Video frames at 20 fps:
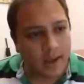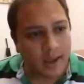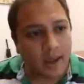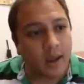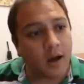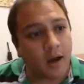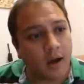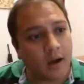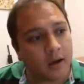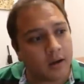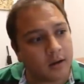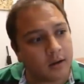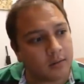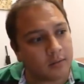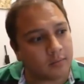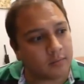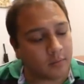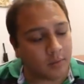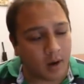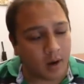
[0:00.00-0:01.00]
AR
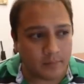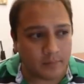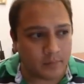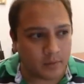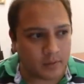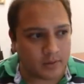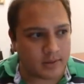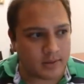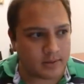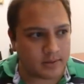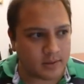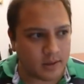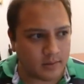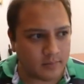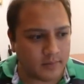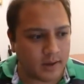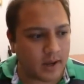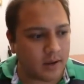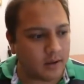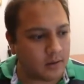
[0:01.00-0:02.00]
rifles and stuff,
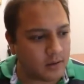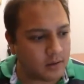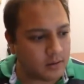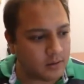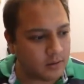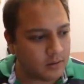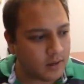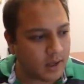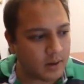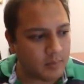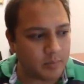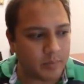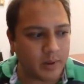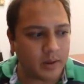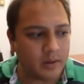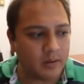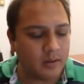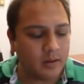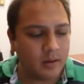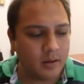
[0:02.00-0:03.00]
yeah, you can do that,
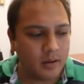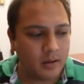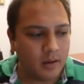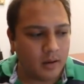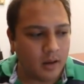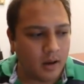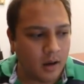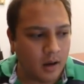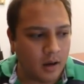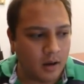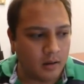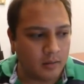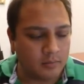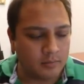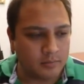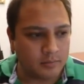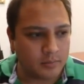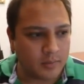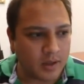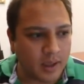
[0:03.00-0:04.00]
but
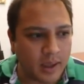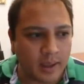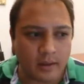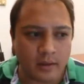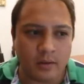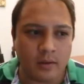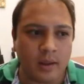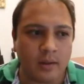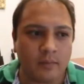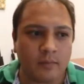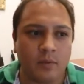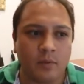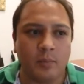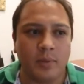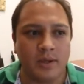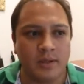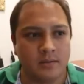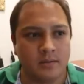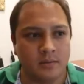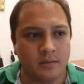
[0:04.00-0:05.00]
um, can't do that for
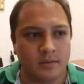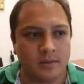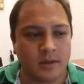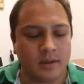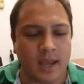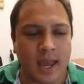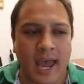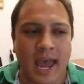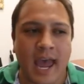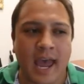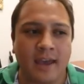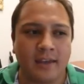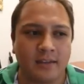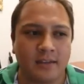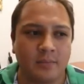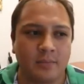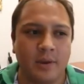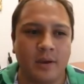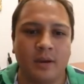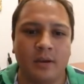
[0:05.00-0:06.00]
pistols because it has
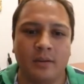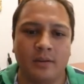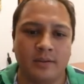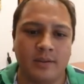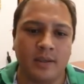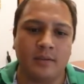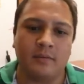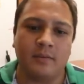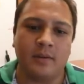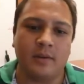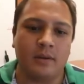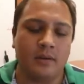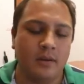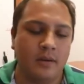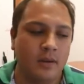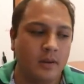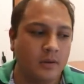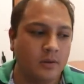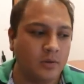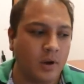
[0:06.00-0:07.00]
to be on the safety
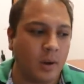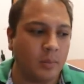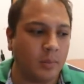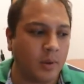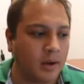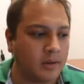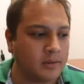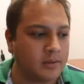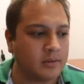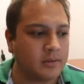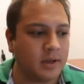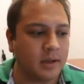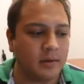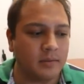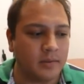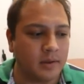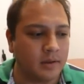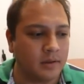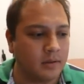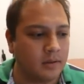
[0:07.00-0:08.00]
drop roster
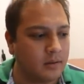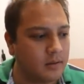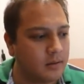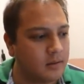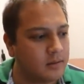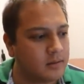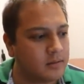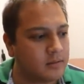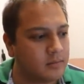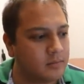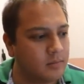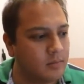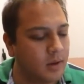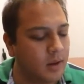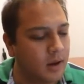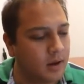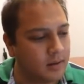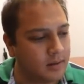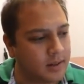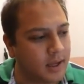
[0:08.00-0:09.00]
safety okay.
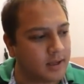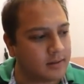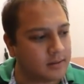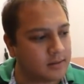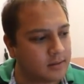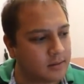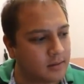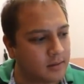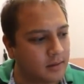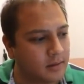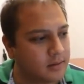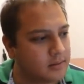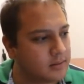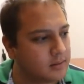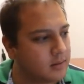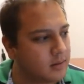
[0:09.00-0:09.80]
Uh, test list.